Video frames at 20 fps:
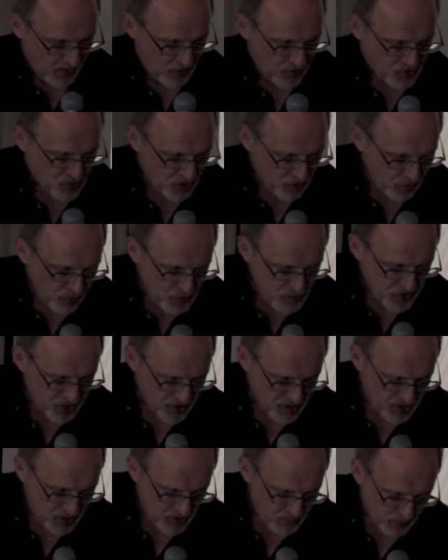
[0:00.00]
The
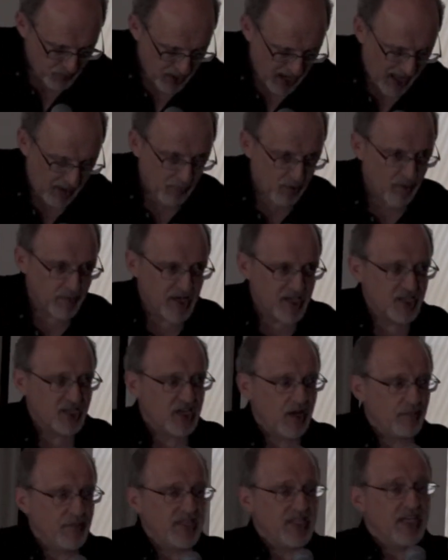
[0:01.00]
solution to the problem is
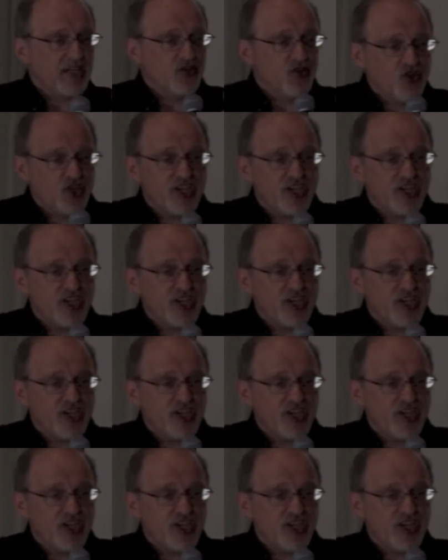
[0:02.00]
something that